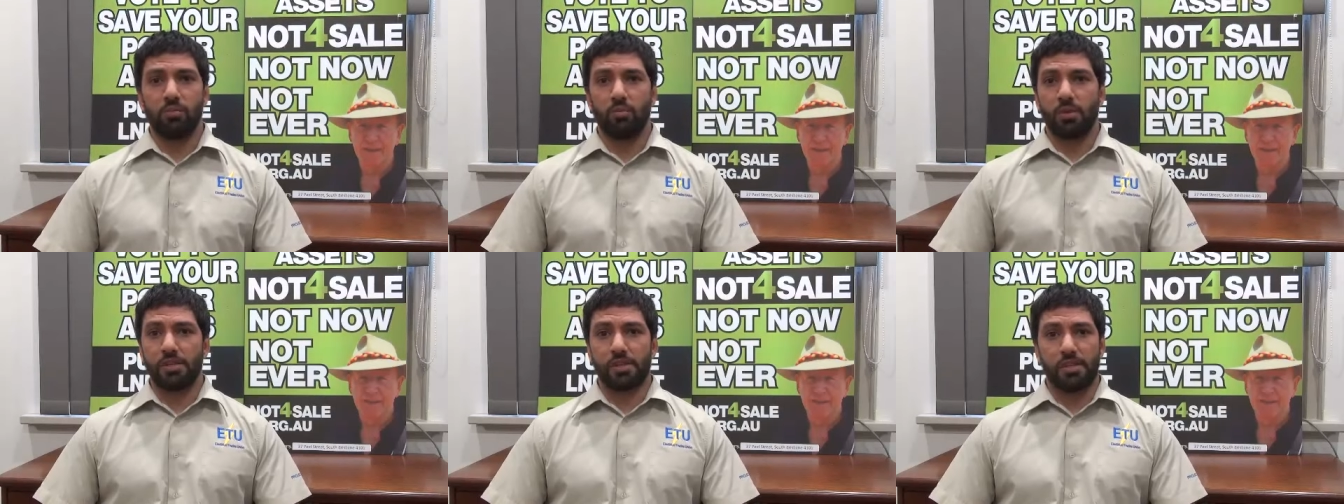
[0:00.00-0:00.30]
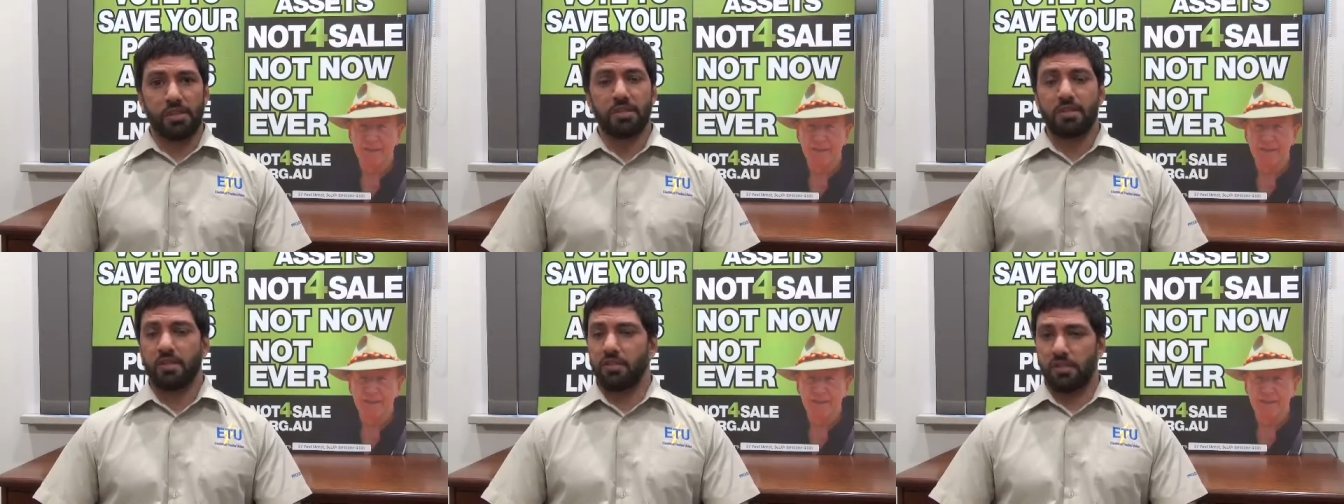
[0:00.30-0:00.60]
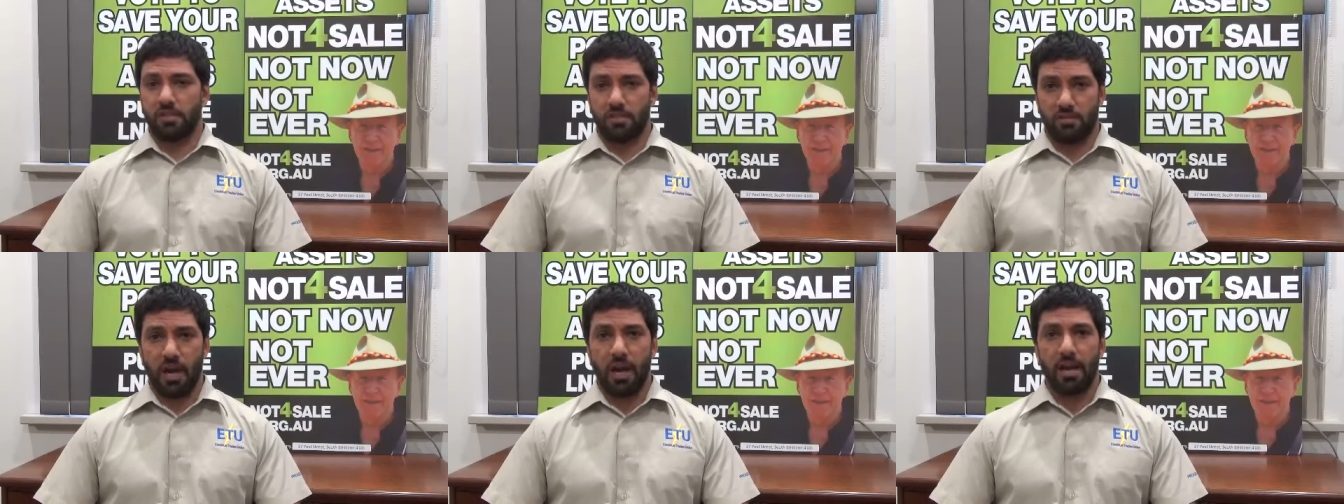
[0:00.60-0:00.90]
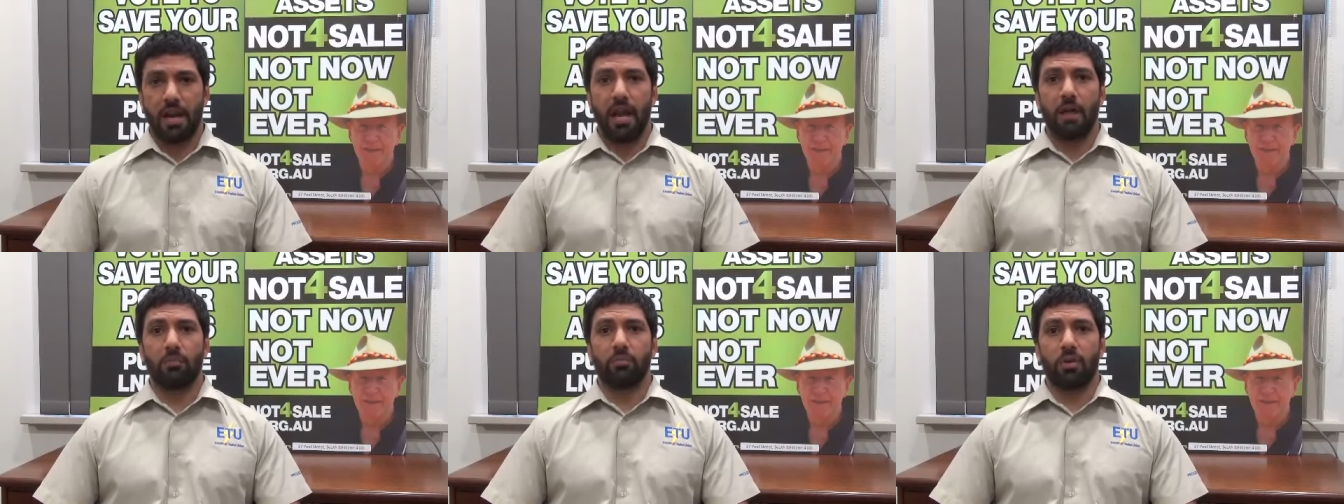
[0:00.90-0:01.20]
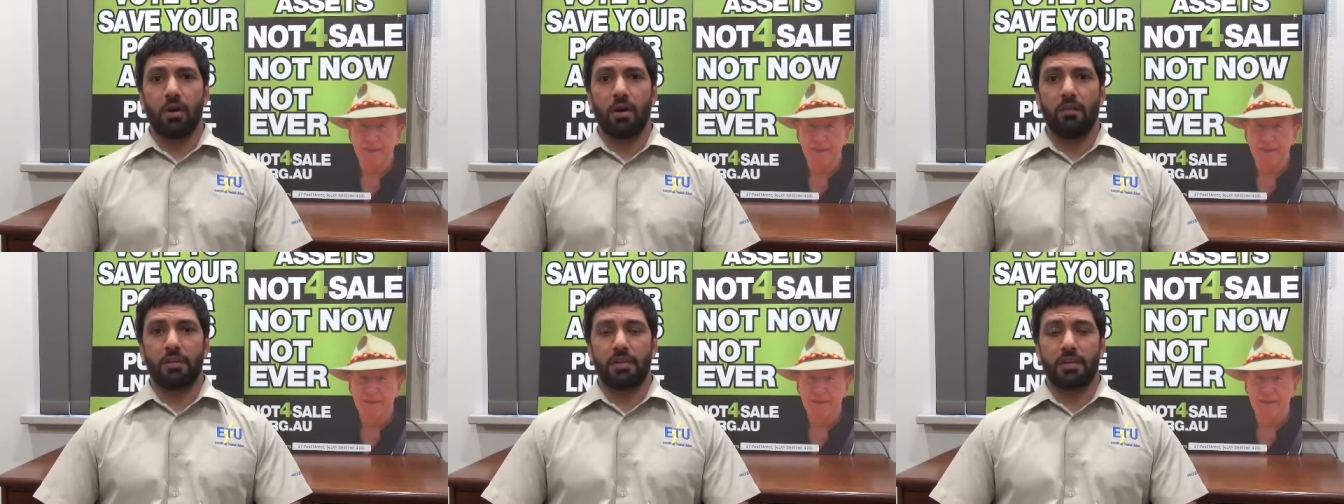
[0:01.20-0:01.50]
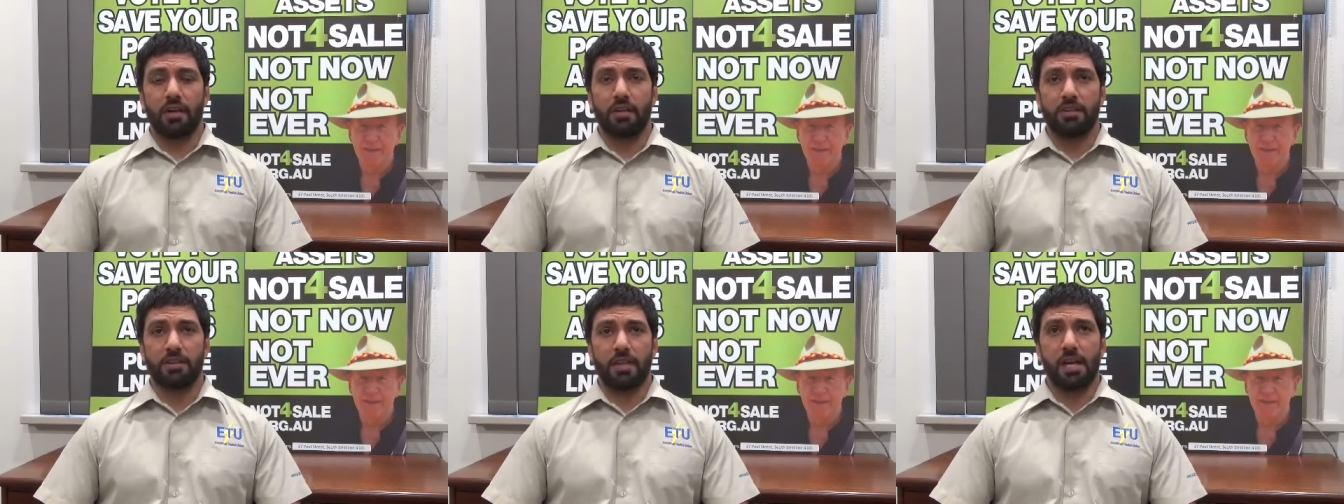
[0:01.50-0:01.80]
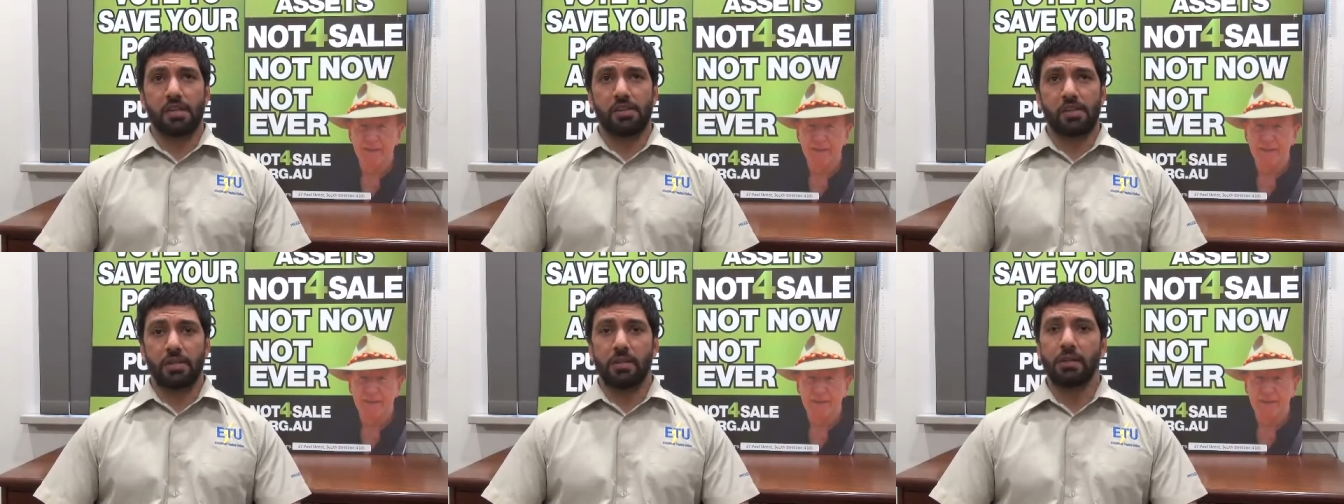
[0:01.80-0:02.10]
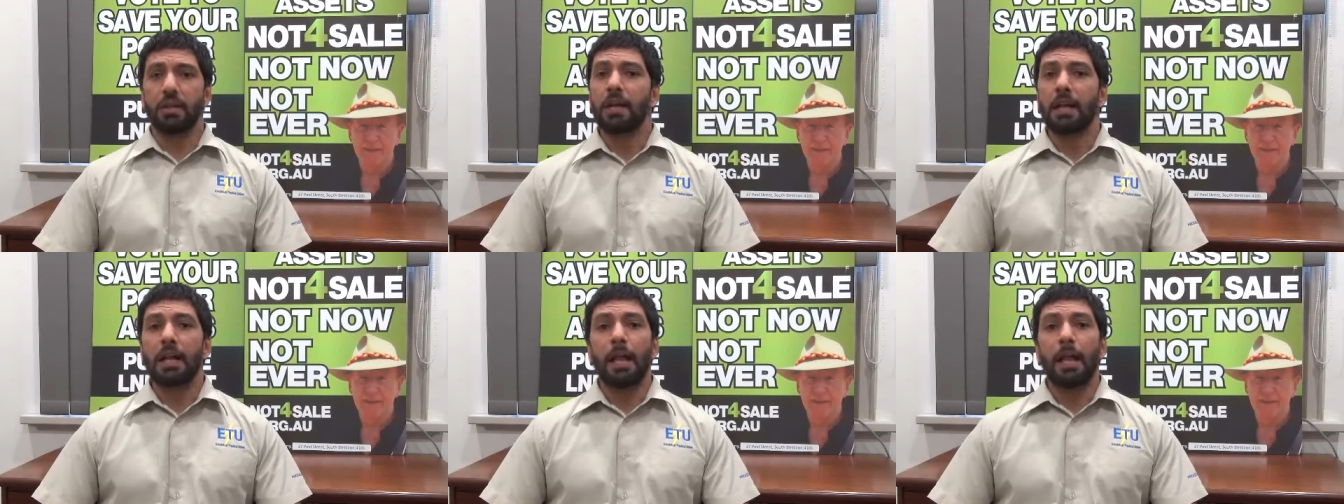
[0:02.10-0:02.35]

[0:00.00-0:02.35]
which is straight out privatisation.